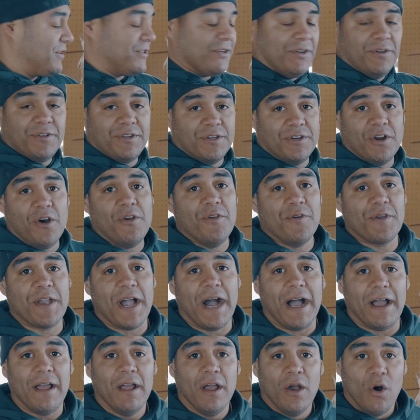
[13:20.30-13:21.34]
2. You know you
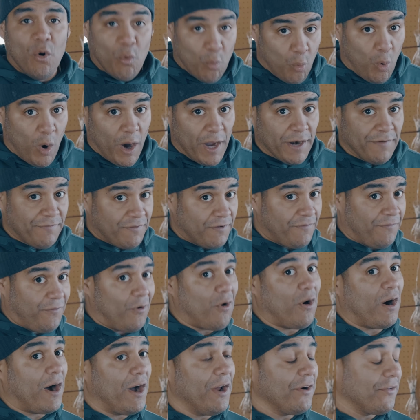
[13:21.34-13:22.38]
got 1 for
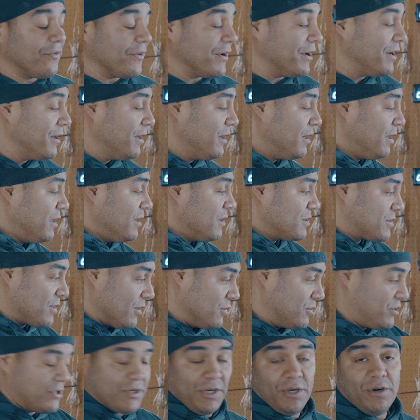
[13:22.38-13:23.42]
400. So
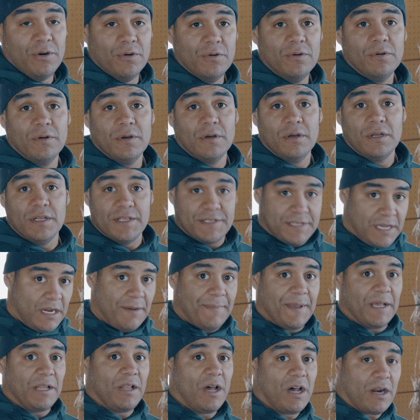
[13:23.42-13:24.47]
2 is going to
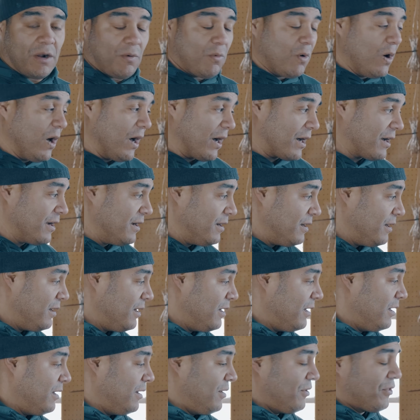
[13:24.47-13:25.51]
be a lot of work.
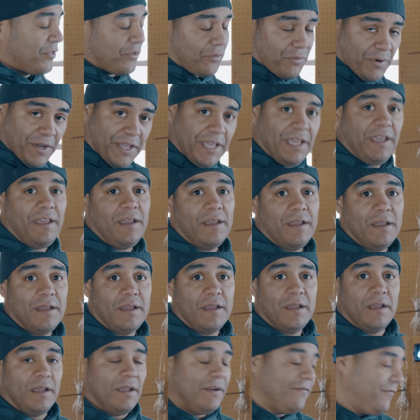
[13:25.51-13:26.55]
3,
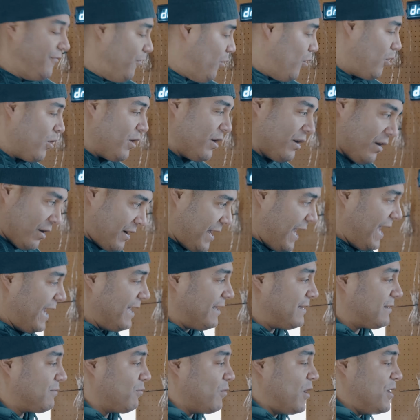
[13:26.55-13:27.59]
4,
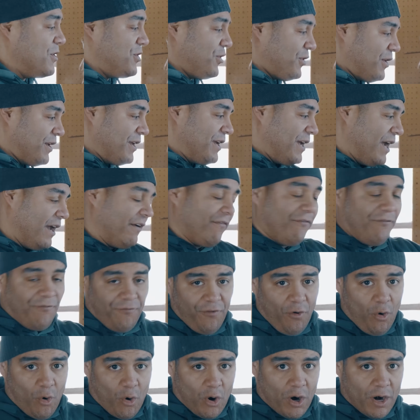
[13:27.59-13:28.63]
okay. Once you can get
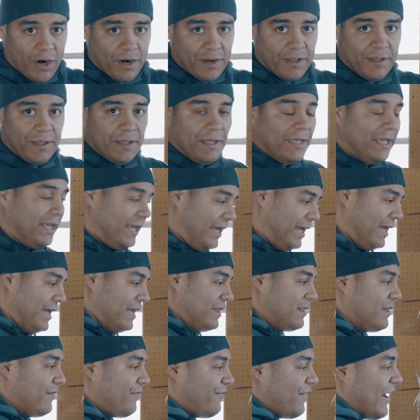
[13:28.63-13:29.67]
4
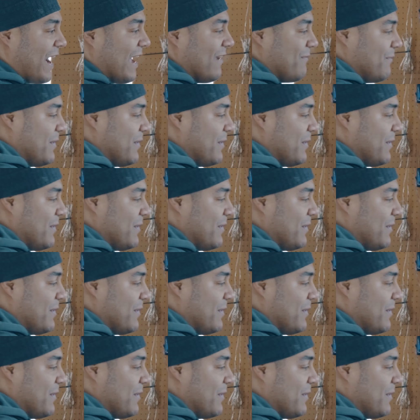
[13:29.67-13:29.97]
in the 5